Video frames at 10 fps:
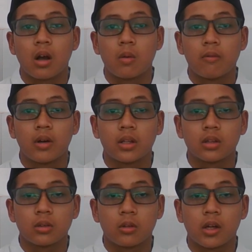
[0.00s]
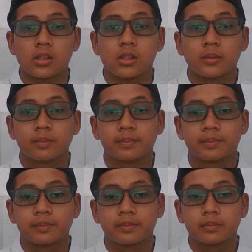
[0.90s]
come over and us.
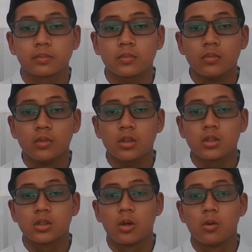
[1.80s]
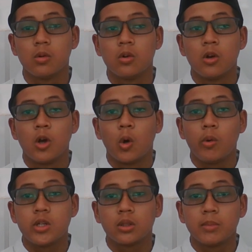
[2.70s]
So
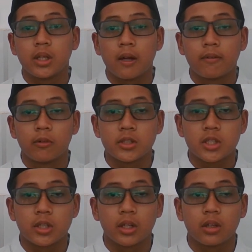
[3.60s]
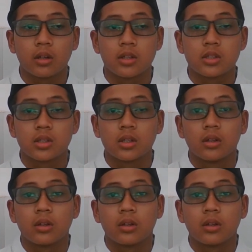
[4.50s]
we should be careful with shirk because